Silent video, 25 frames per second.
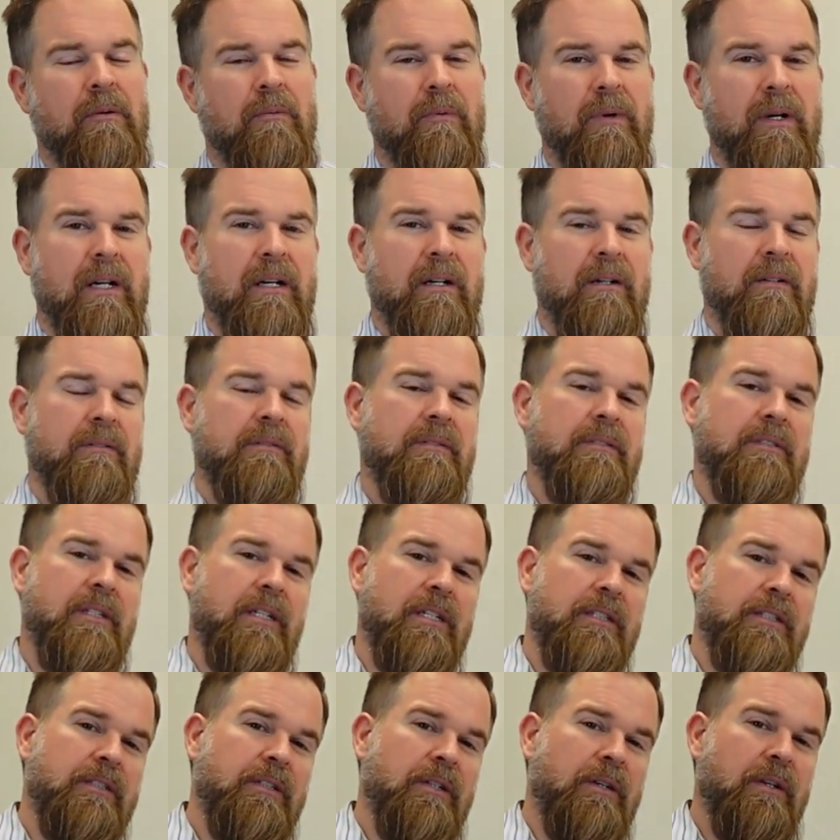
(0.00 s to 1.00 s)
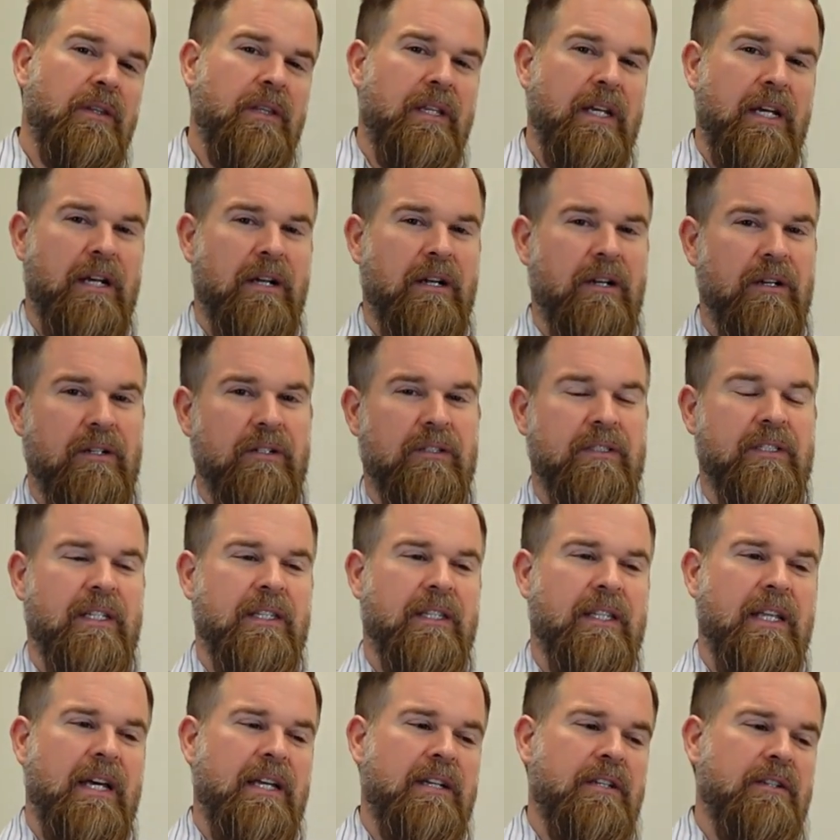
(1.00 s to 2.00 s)
well, just on theirs,
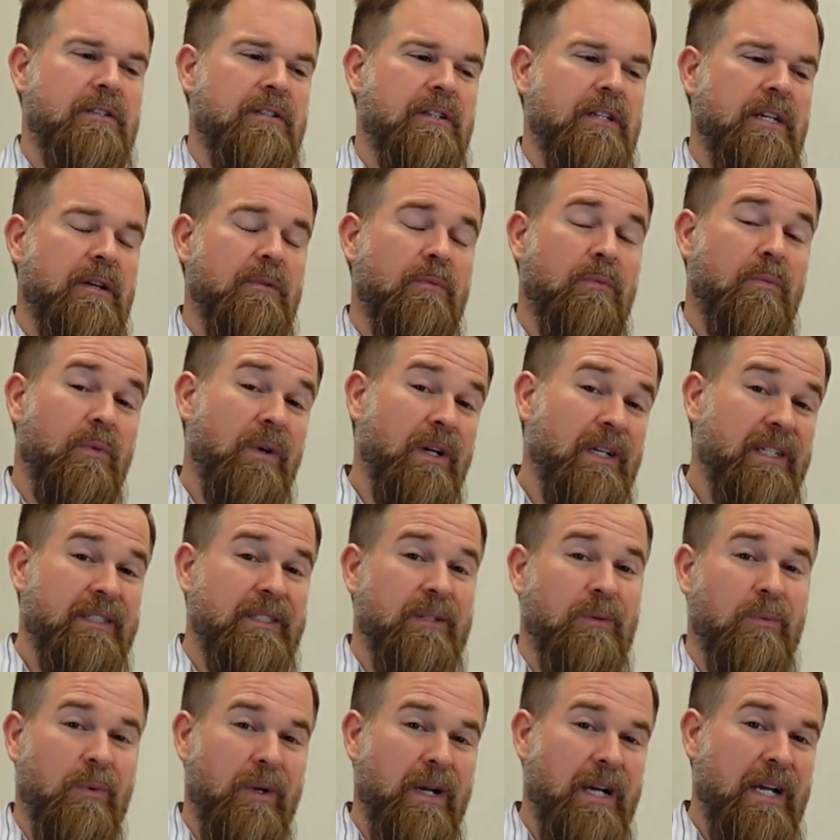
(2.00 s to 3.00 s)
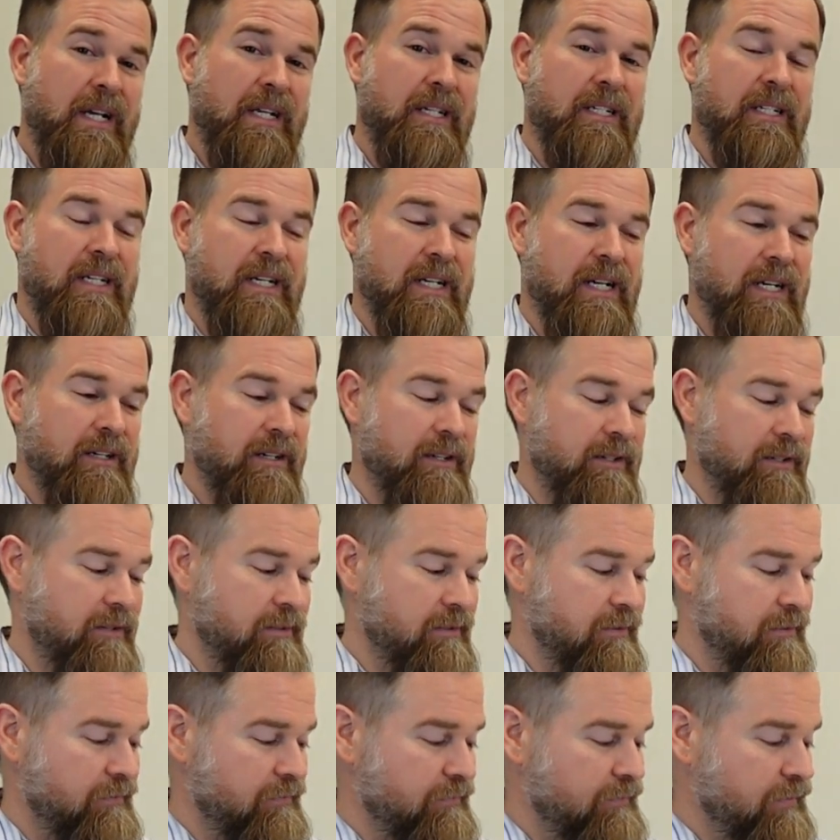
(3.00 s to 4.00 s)
that it was a way to kind of
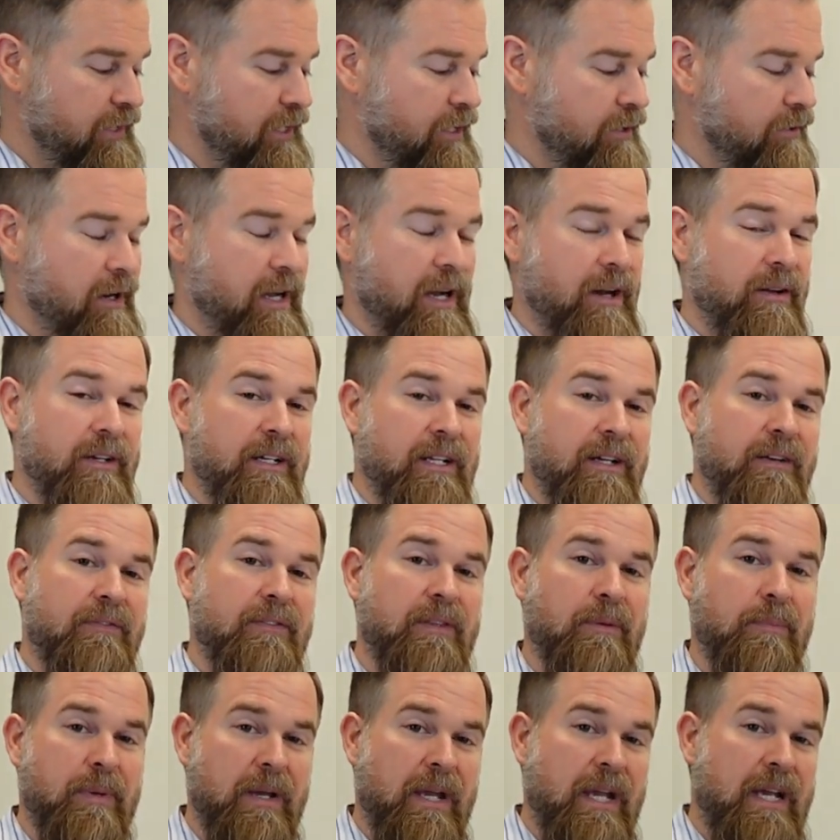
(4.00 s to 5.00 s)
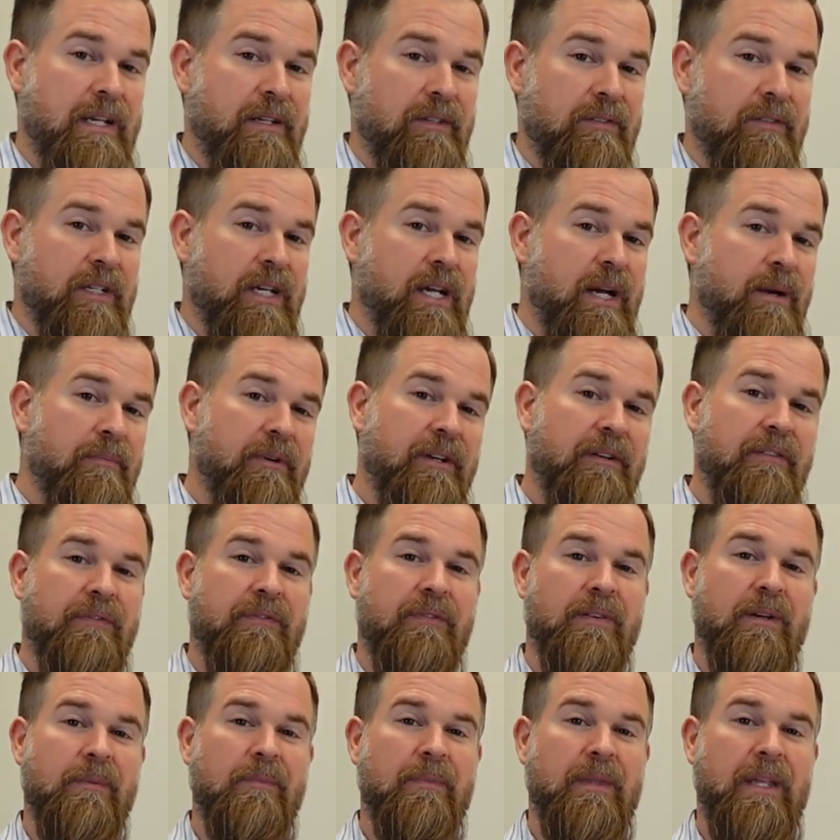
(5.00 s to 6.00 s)
figure out if the pain is coming
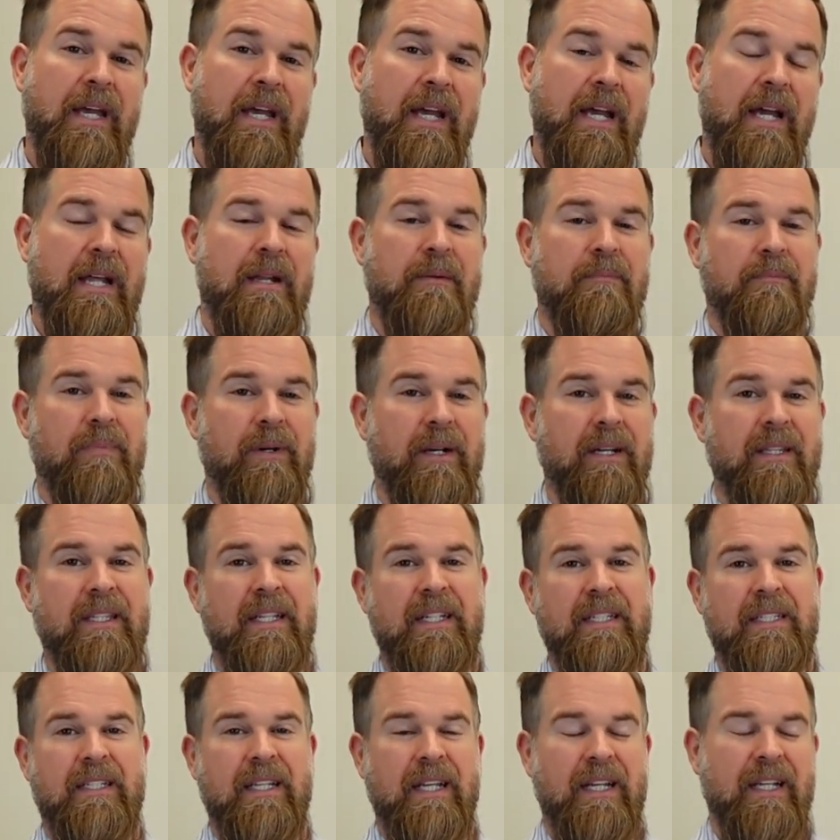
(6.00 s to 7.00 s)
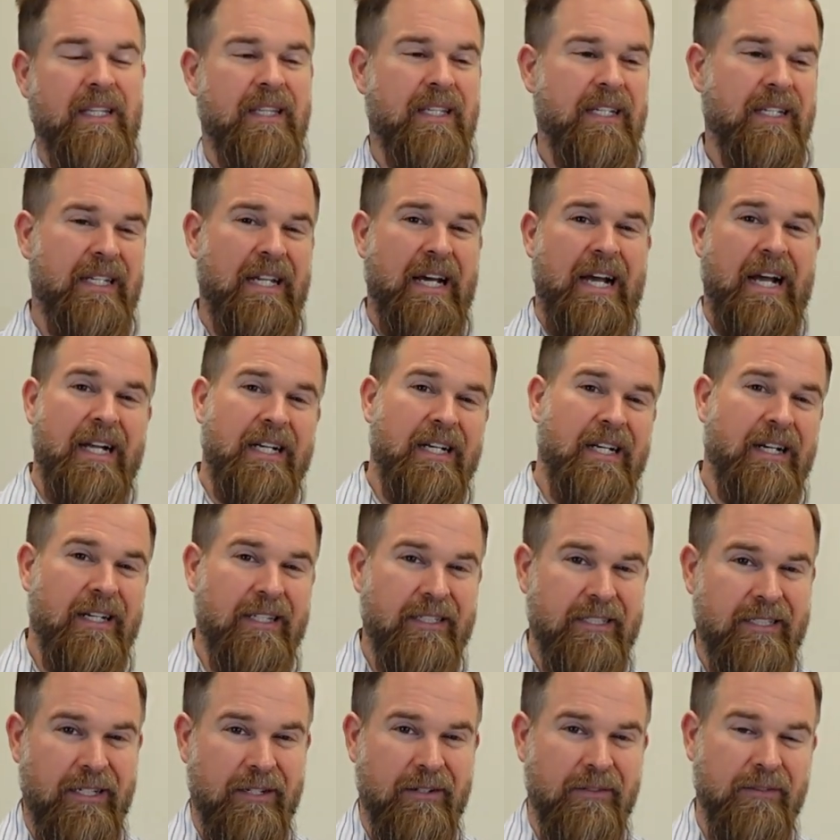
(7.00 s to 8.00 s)
from that, but they said the
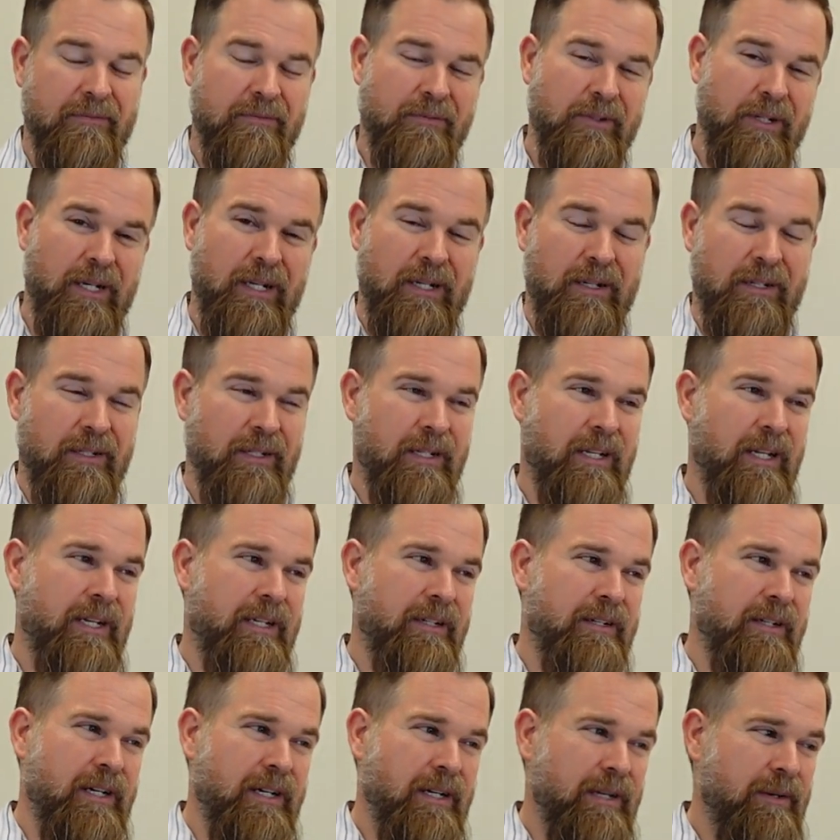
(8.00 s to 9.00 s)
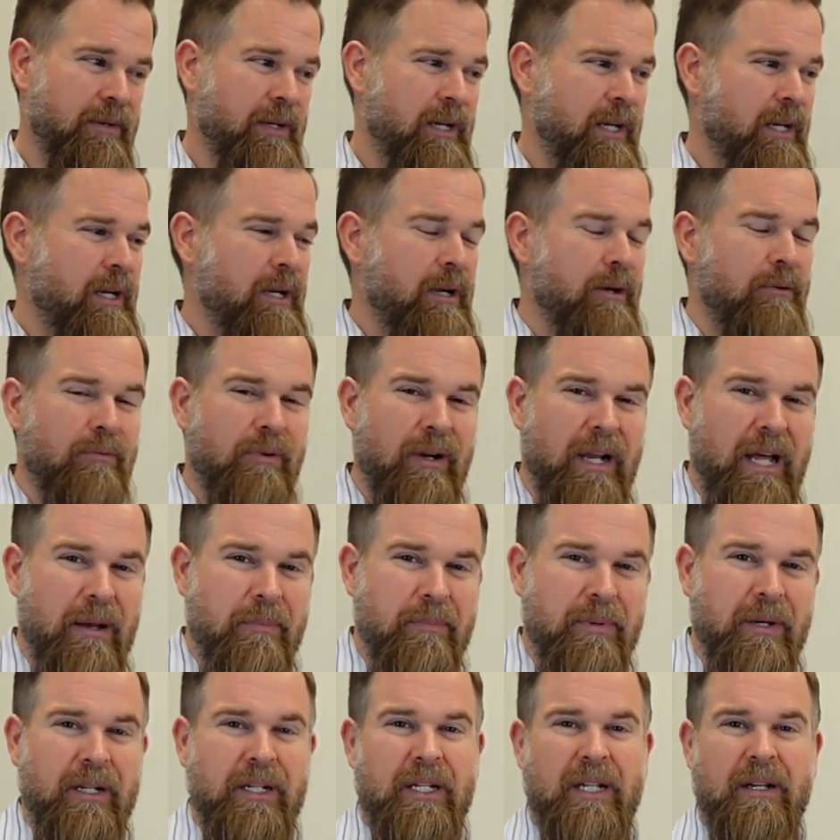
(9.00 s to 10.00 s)
diagnostic
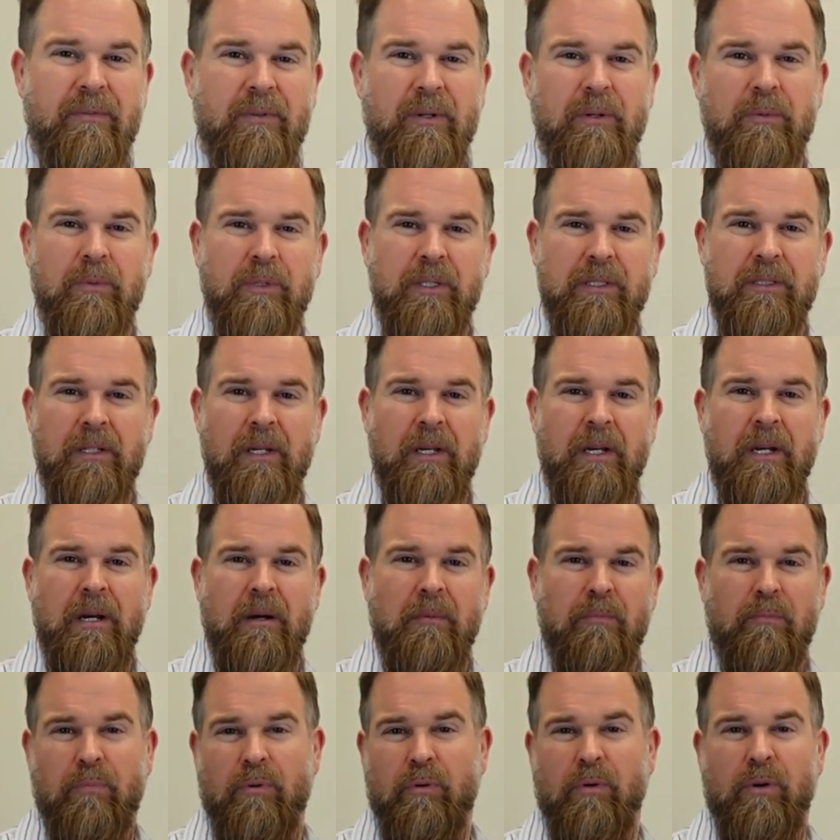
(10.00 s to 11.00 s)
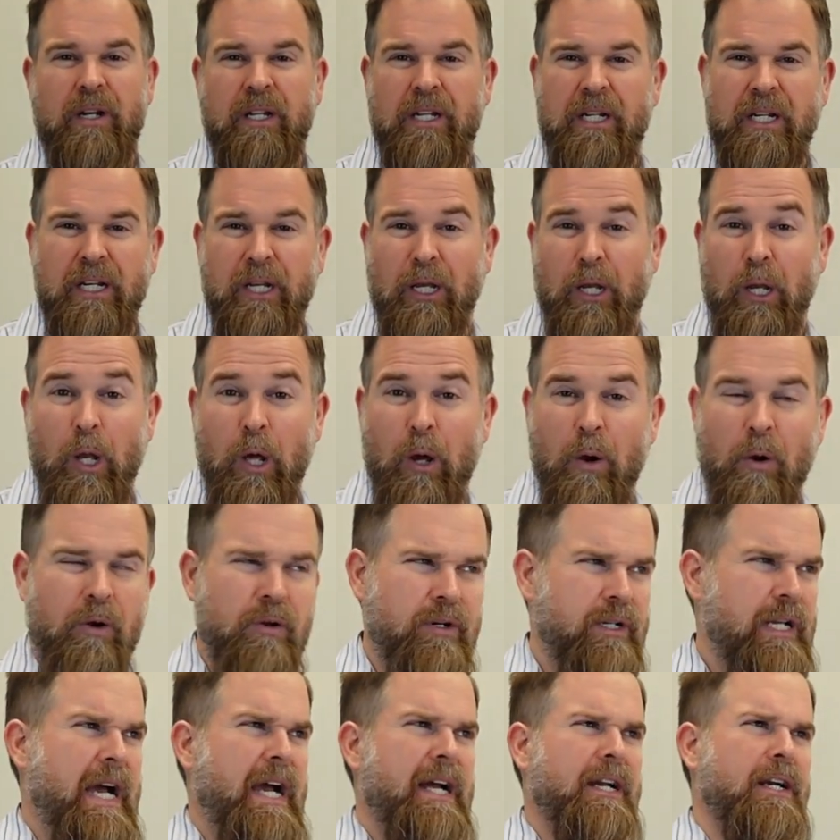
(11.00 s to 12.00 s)
reliability of it was pretty low,
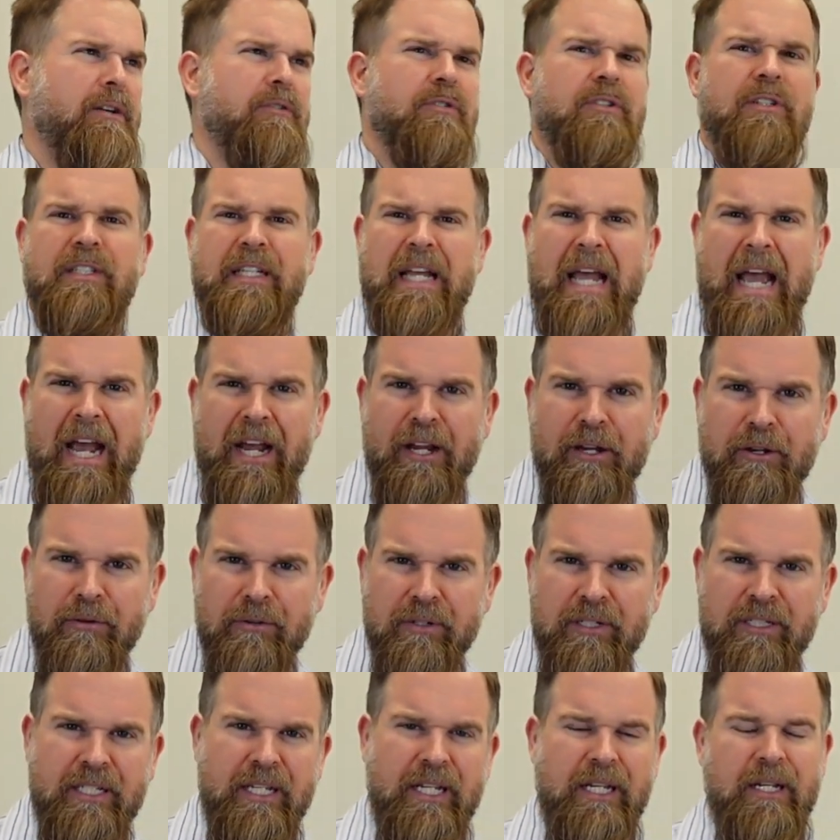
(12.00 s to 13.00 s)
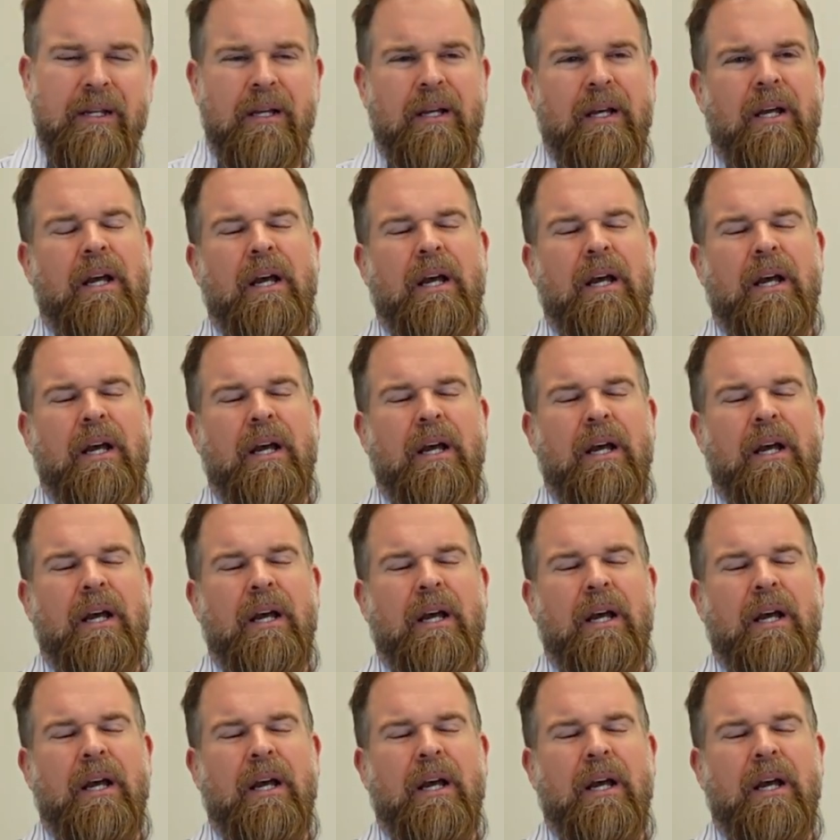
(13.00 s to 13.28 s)
or diagnosis accuracy